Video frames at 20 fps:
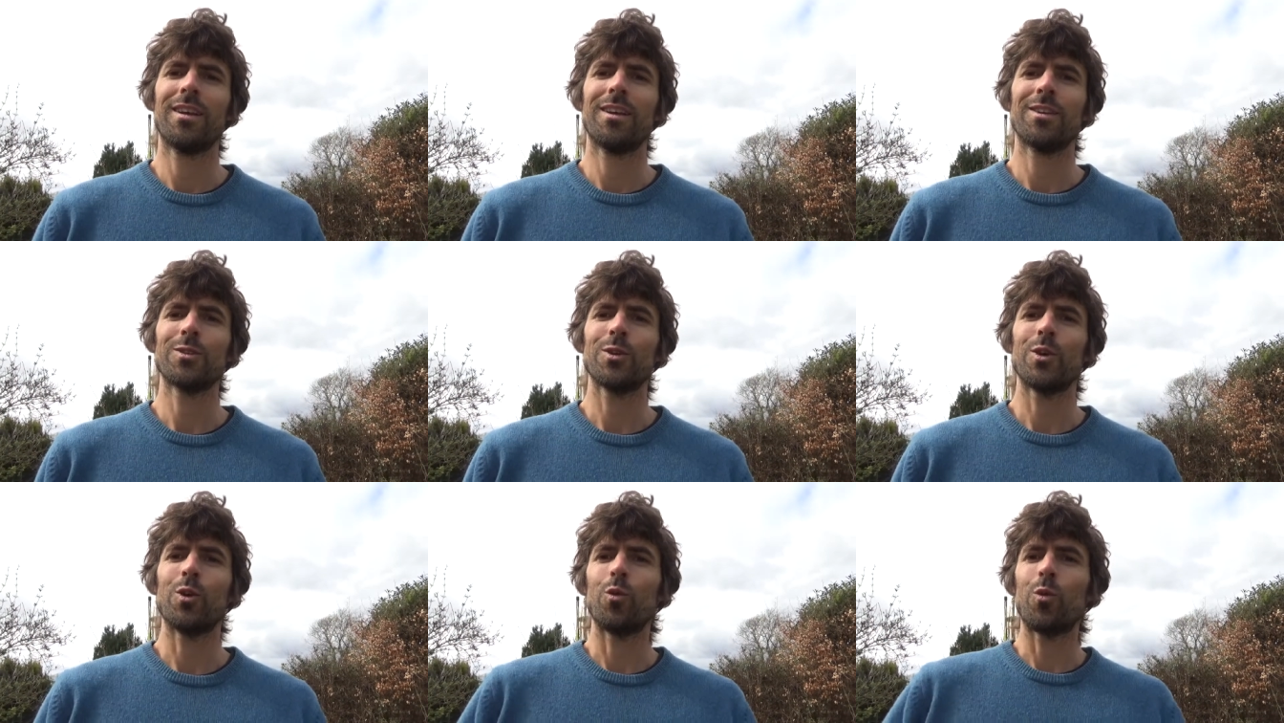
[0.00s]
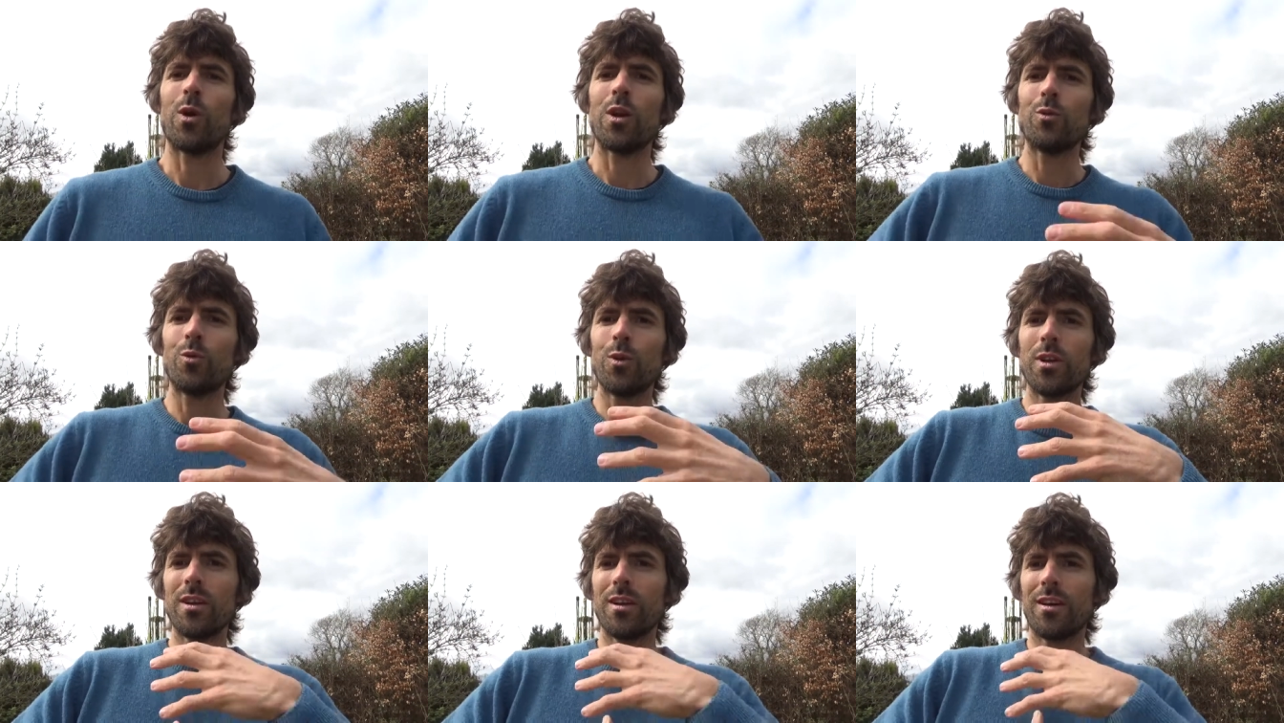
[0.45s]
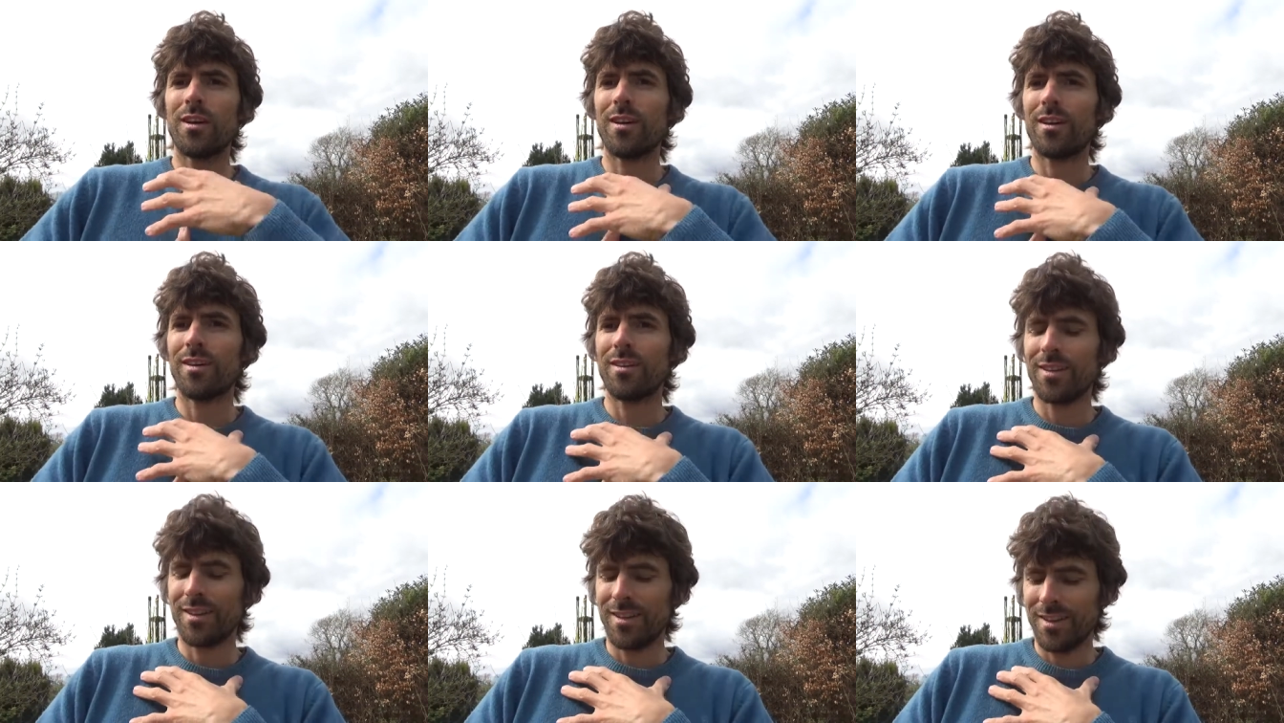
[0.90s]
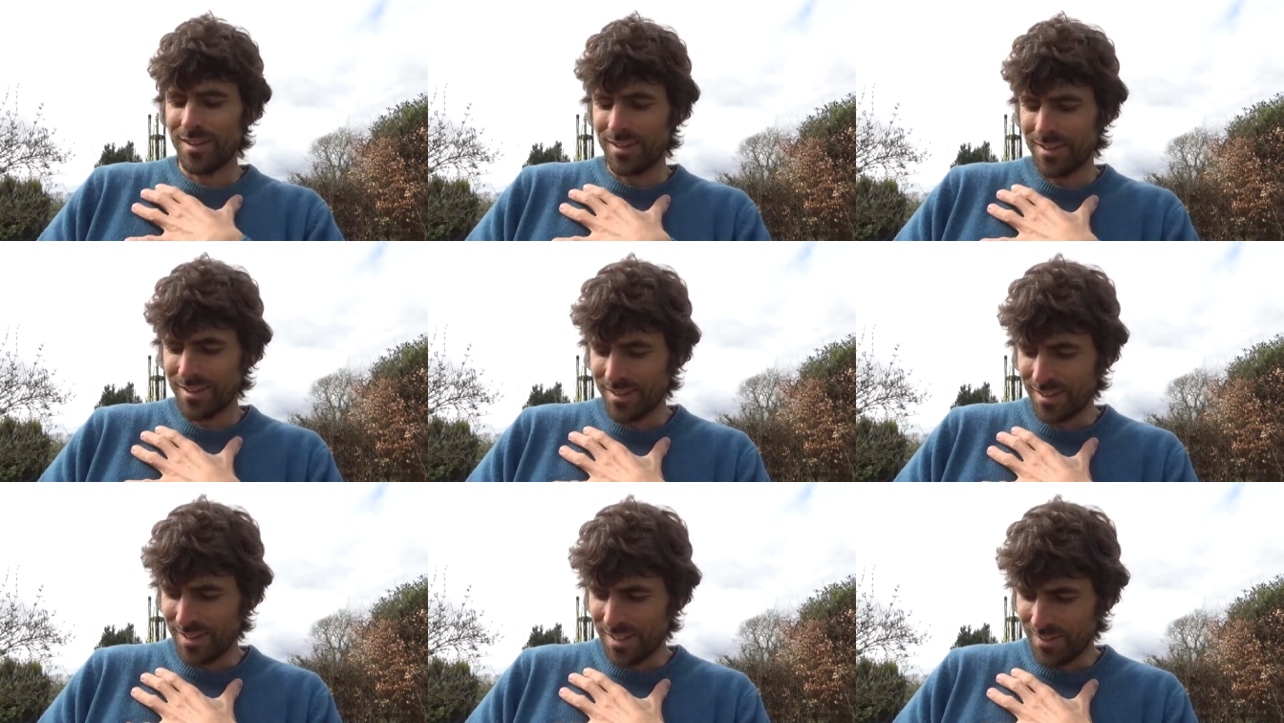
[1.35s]
So, when we are
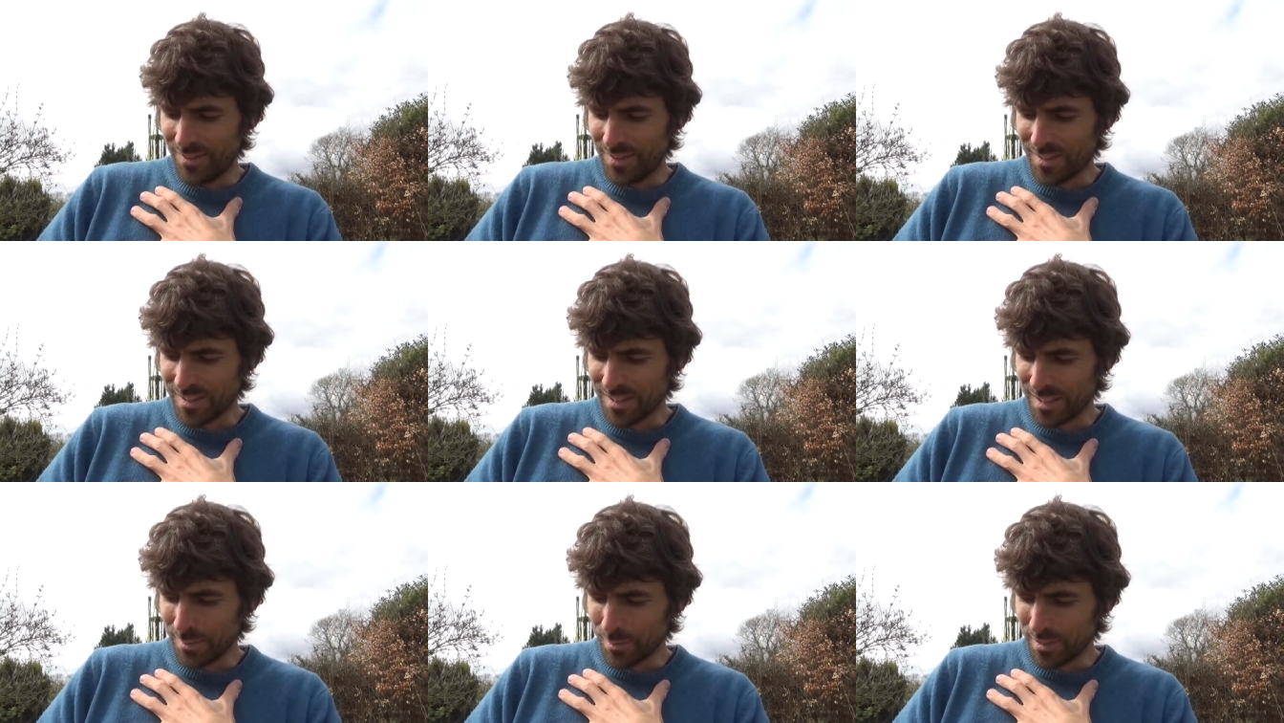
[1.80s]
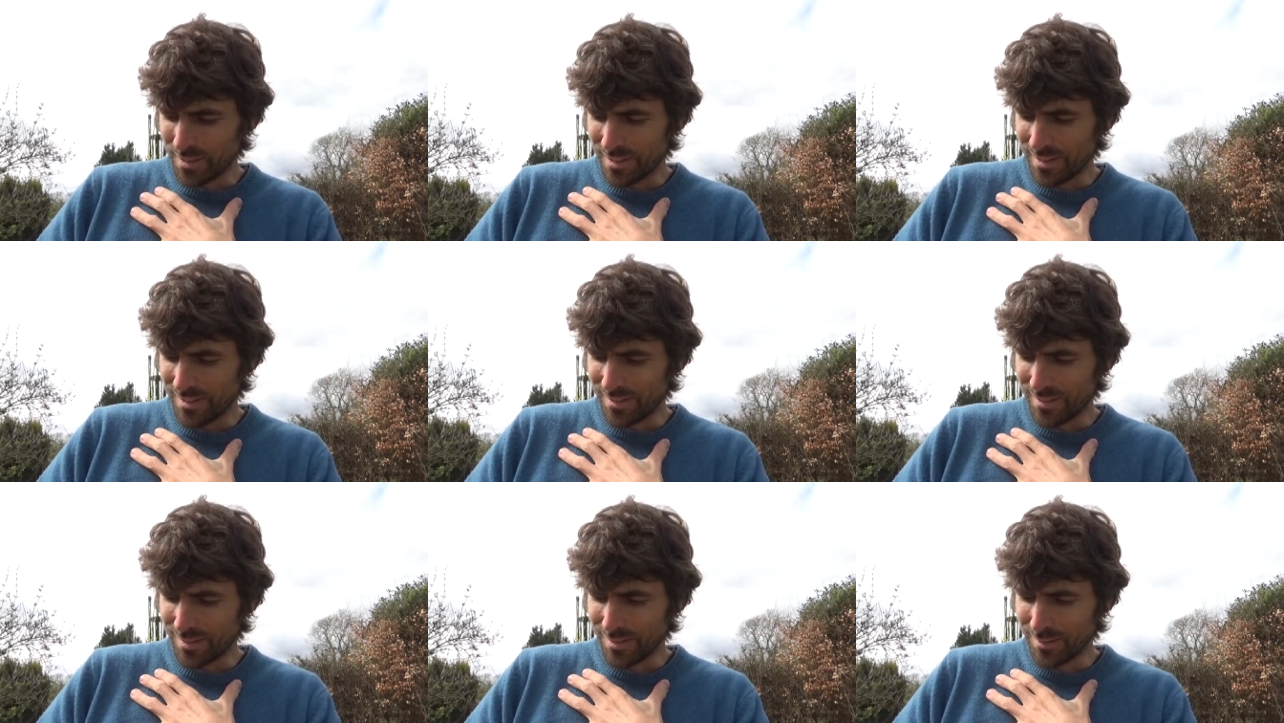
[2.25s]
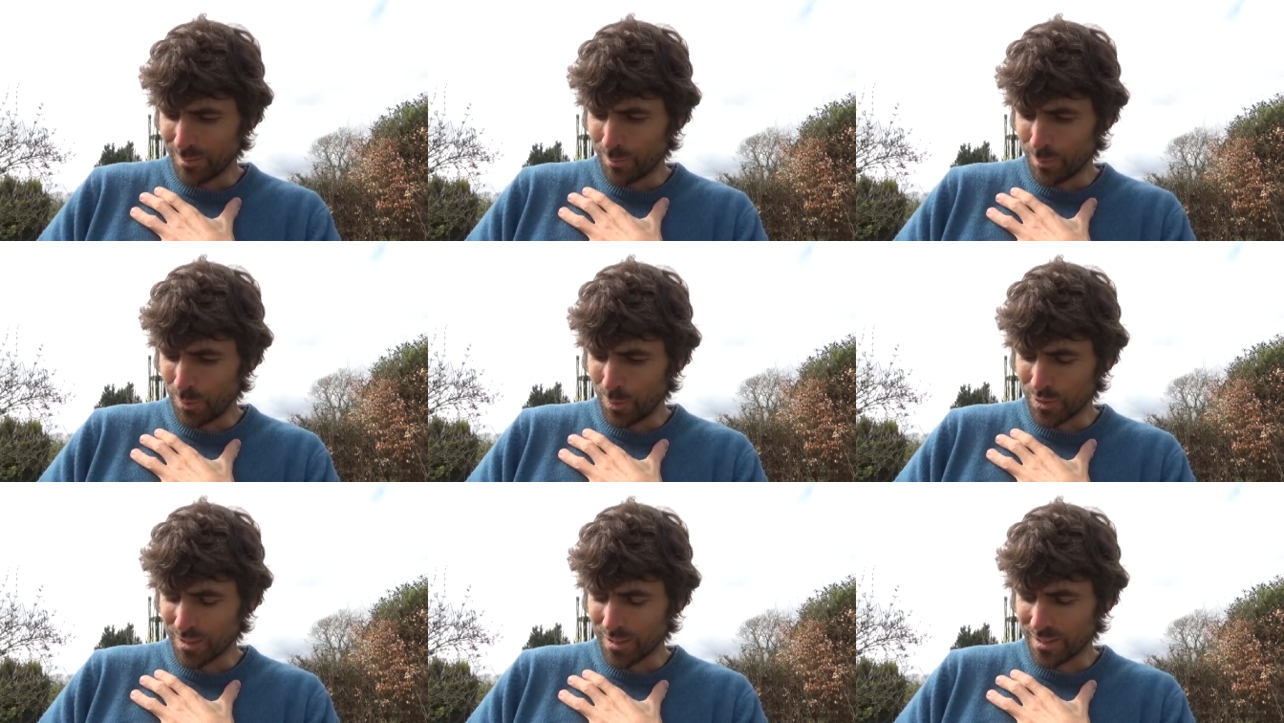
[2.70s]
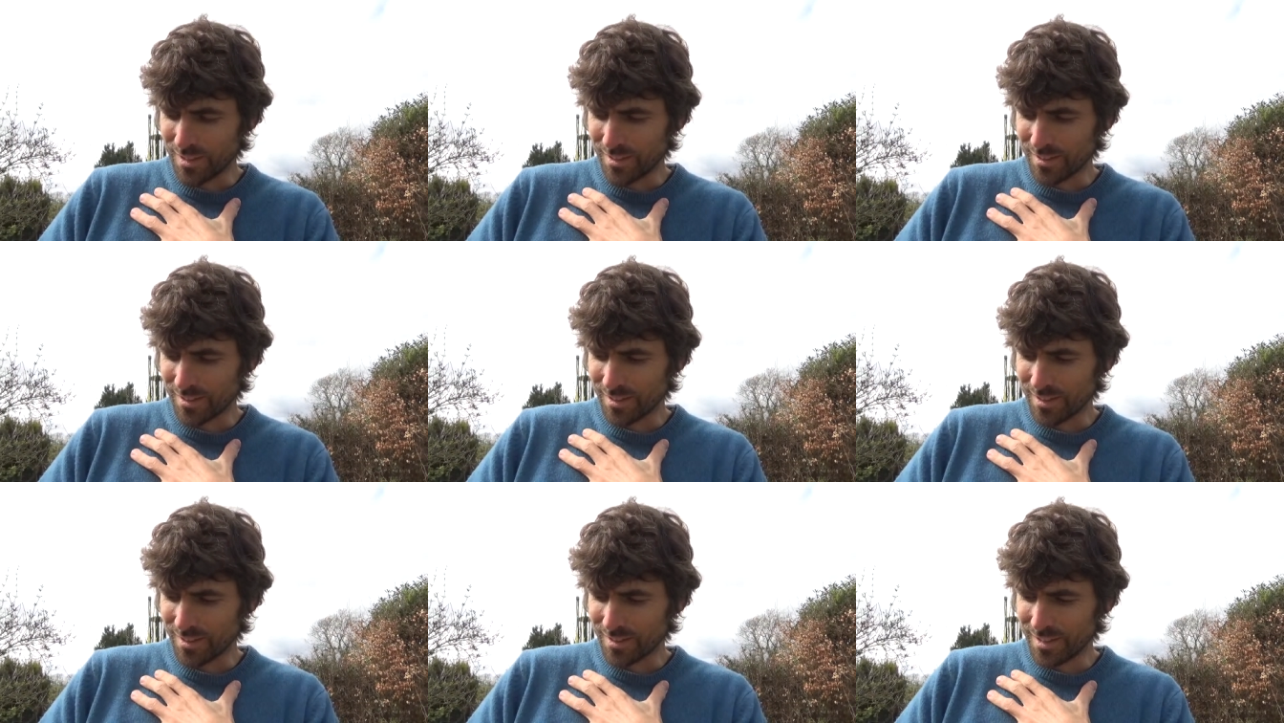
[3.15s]
in this limited bodily
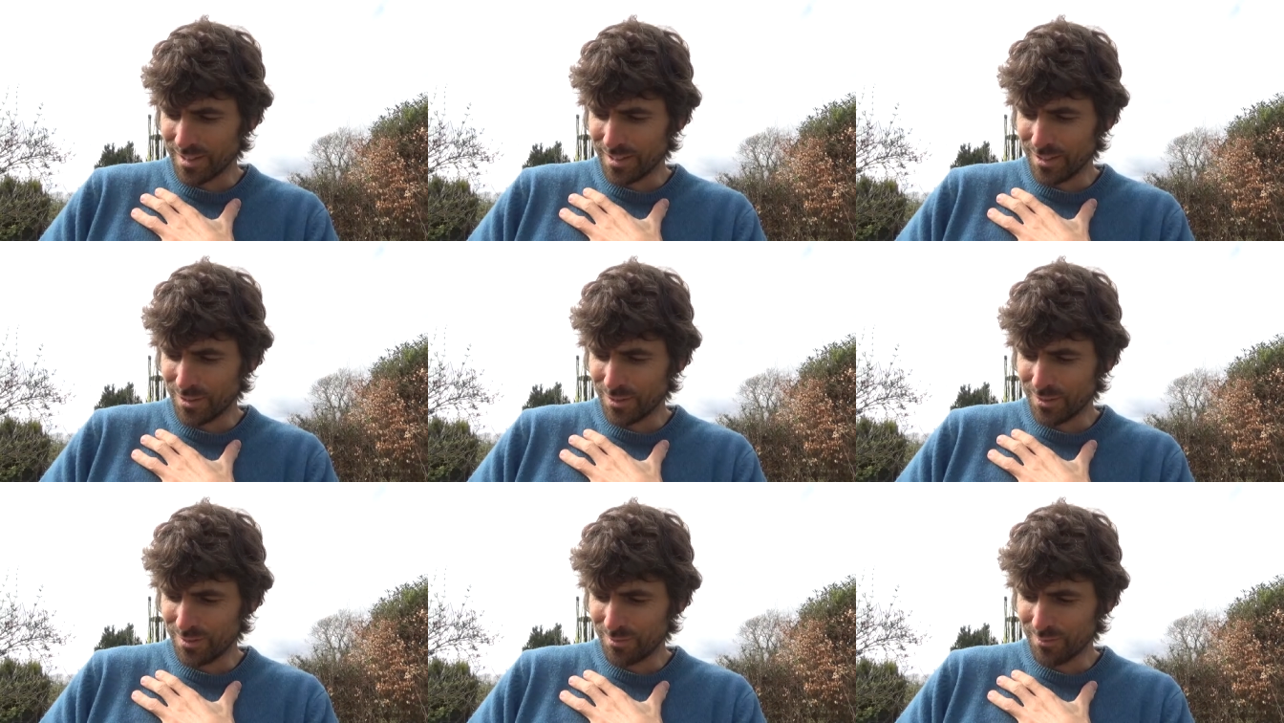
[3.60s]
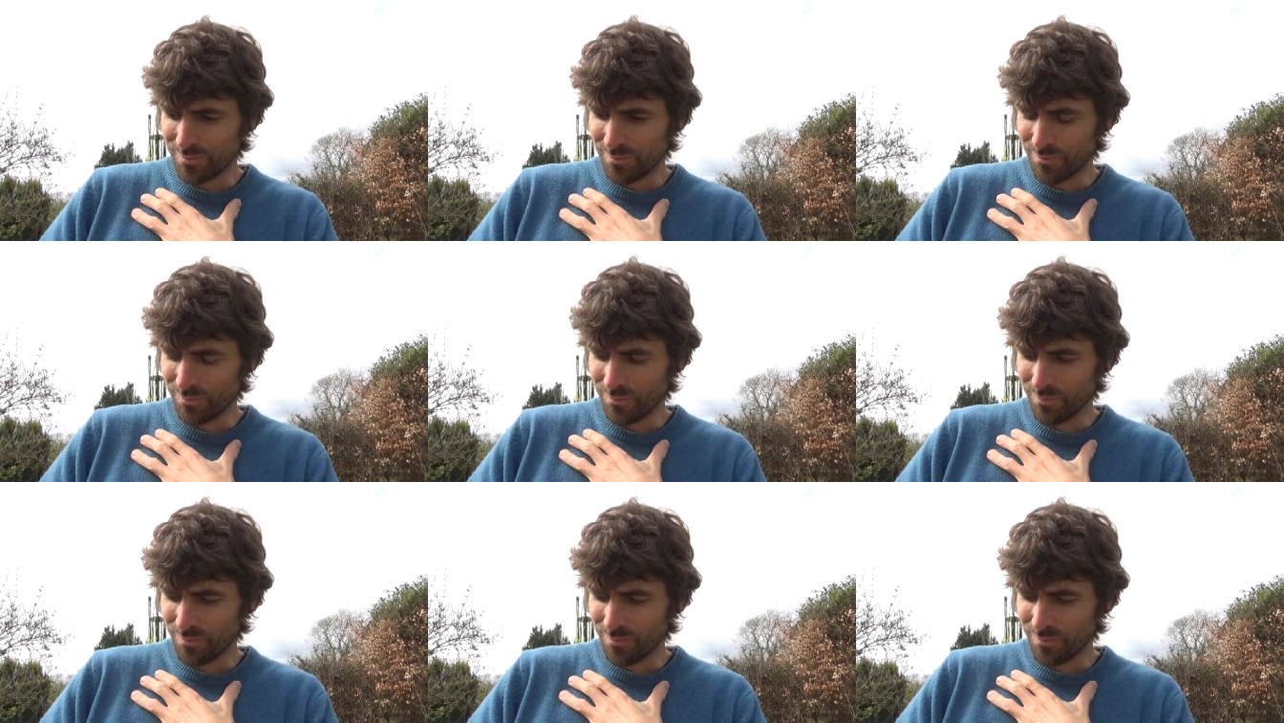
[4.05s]
incarnation,